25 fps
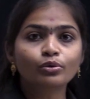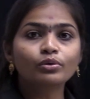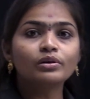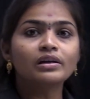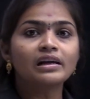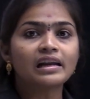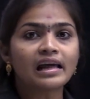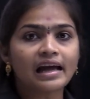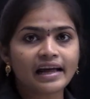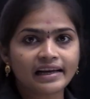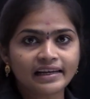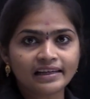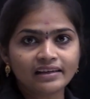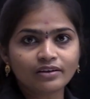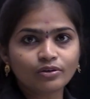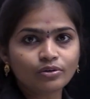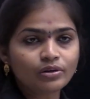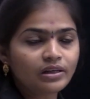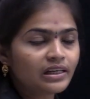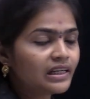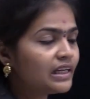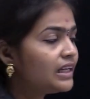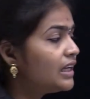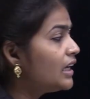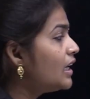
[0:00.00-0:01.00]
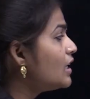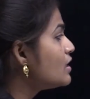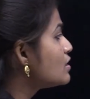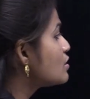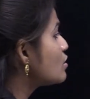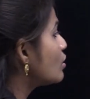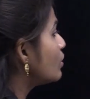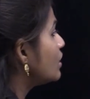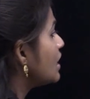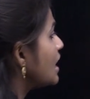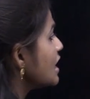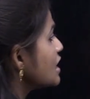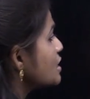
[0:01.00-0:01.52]
to 9 only.
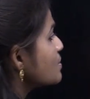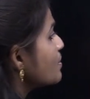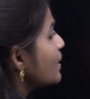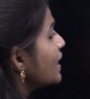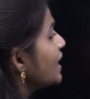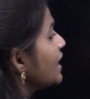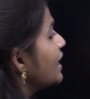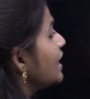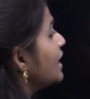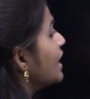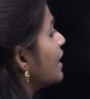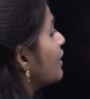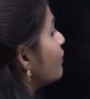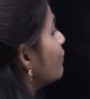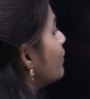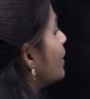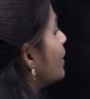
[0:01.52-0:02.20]
So that's why here